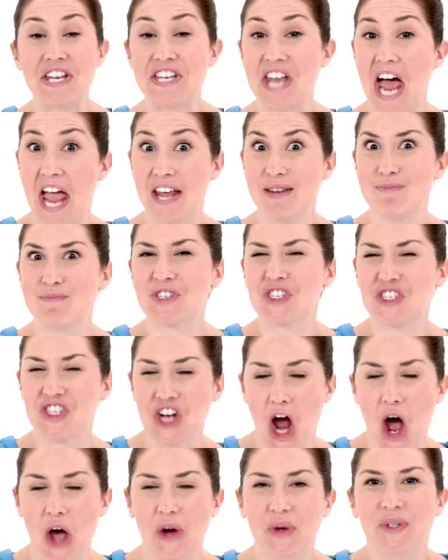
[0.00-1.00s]
My name's
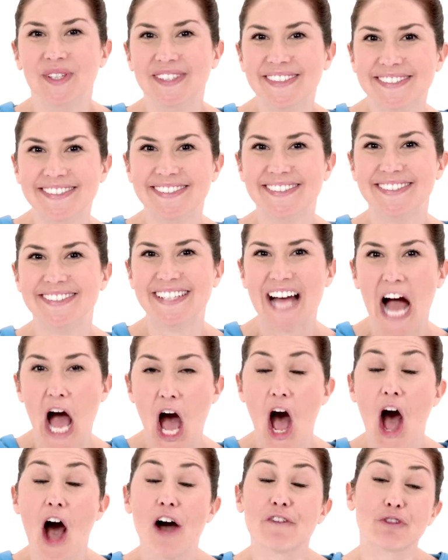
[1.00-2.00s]
Joe.
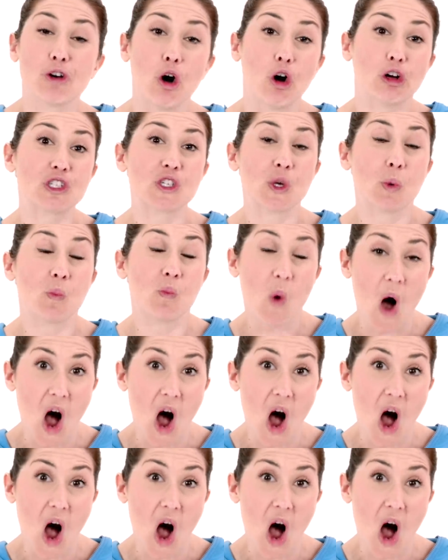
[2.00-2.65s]
I've got a